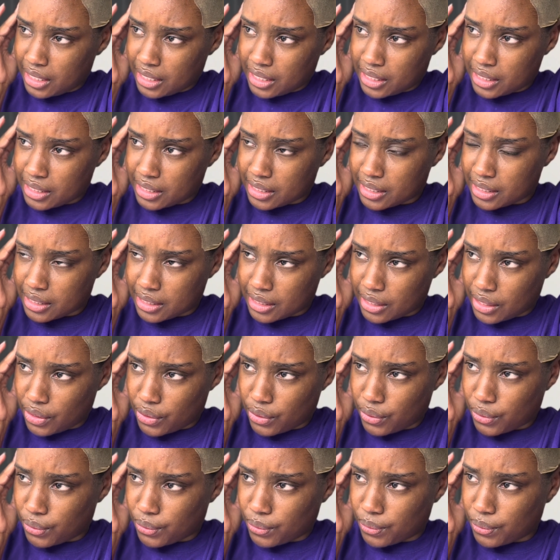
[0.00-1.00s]

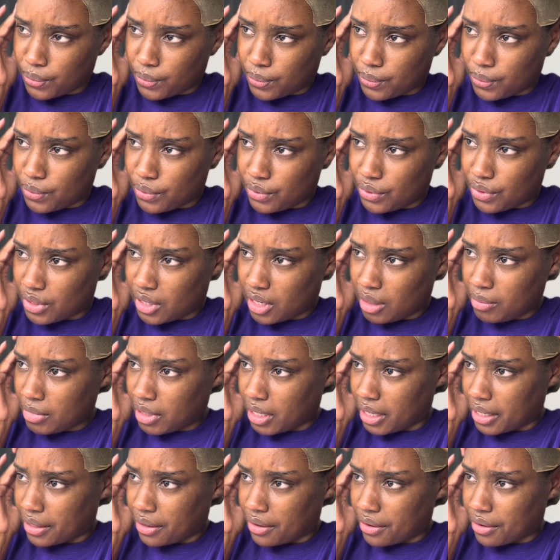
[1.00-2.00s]
So I'm
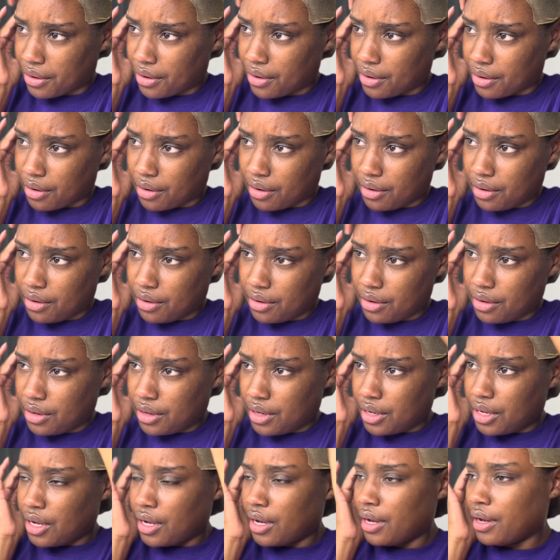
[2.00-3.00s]
like, girl.
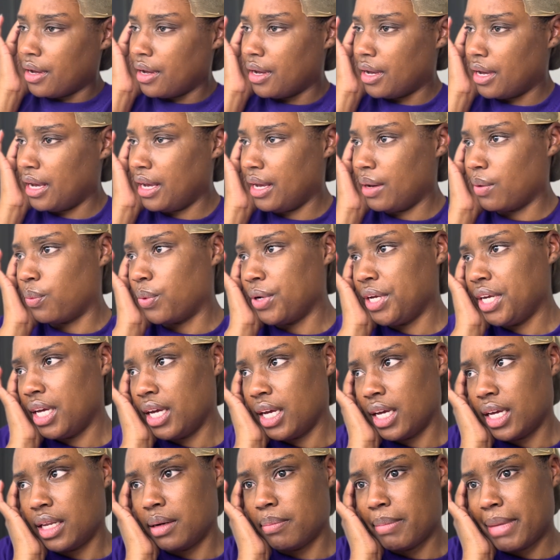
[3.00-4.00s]
And we
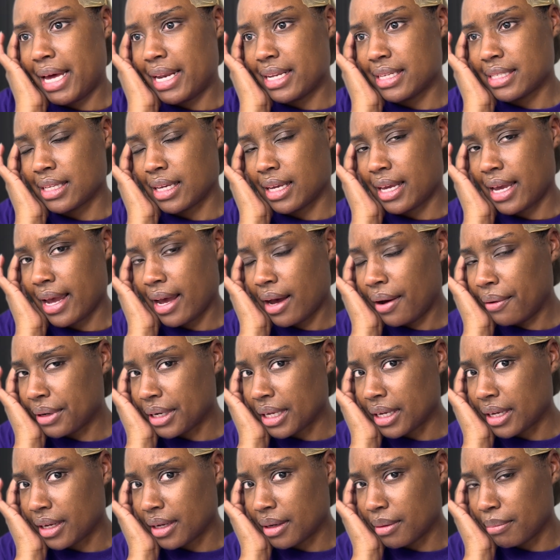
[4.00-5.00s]
in Madison
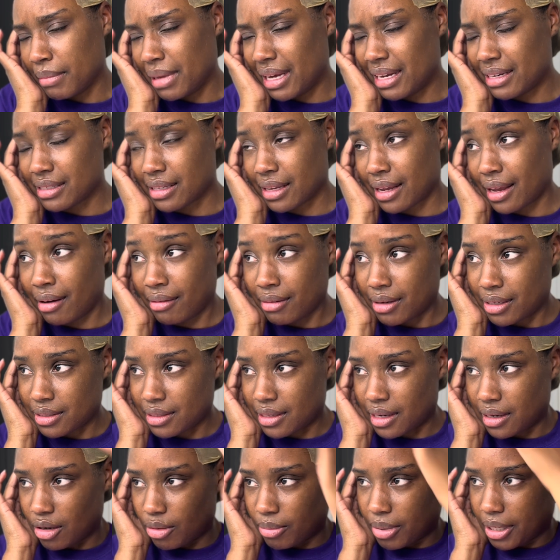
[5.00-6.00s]
County. Madison County is
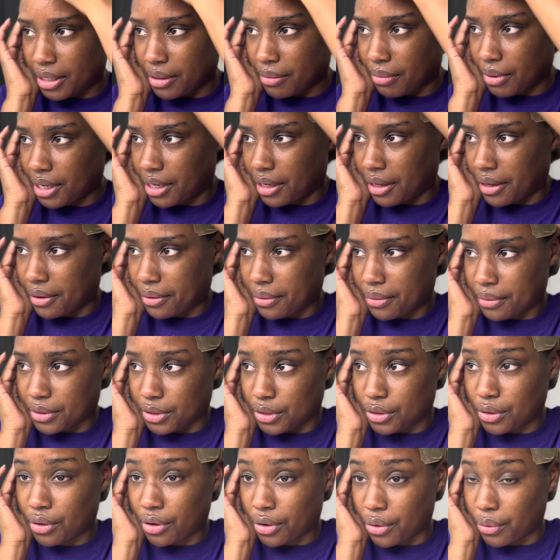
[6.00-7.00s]
not going to play the radio.
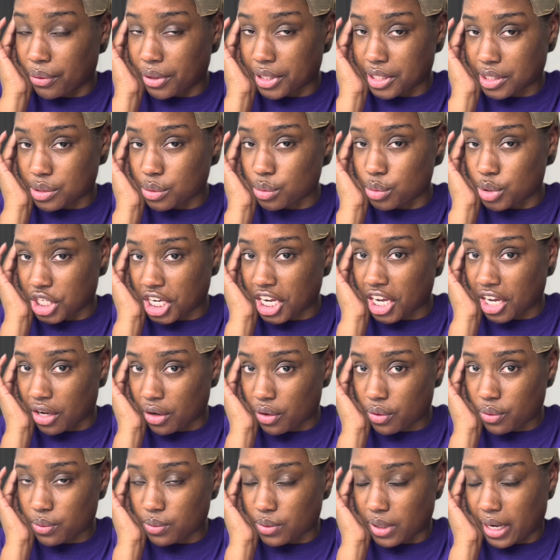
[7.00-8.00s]
You're going to
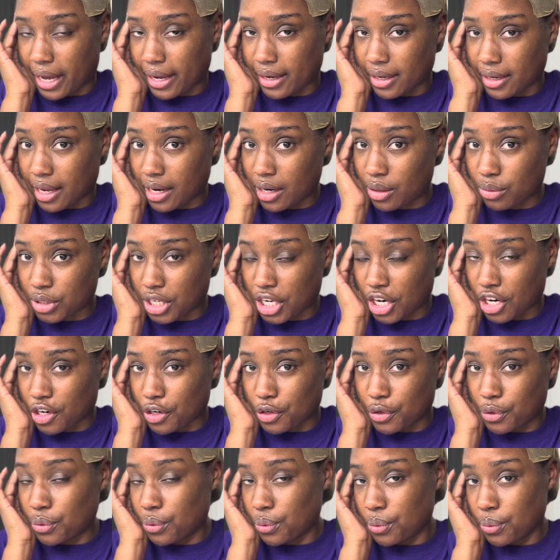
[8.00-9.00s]
jail. Like, they don't care
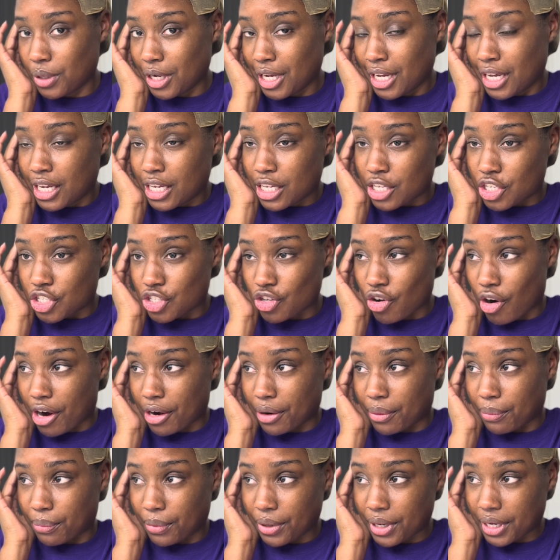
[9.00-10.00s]
who
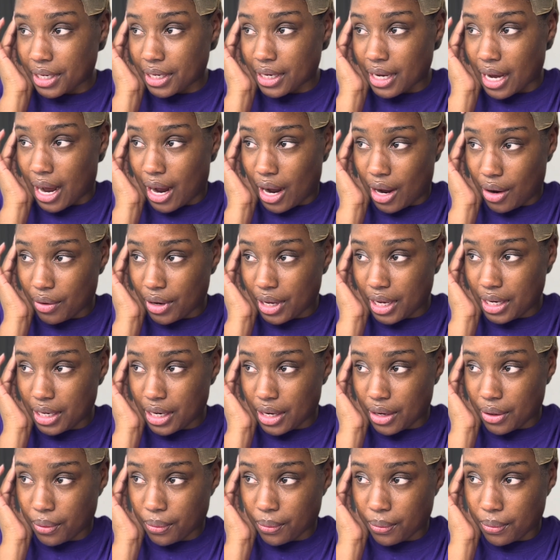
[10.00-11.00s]
started what. All they
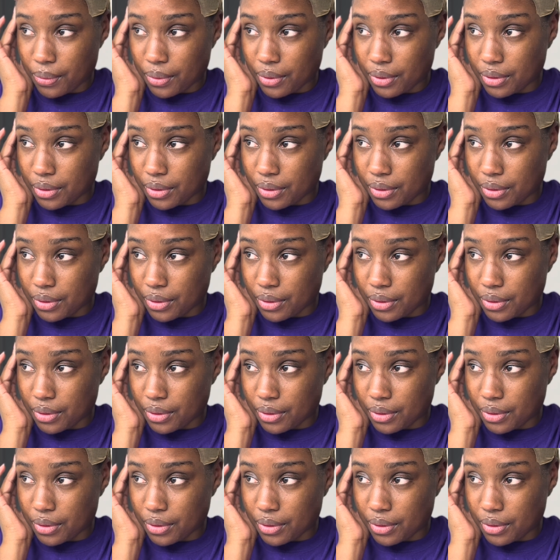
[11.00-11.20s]
know,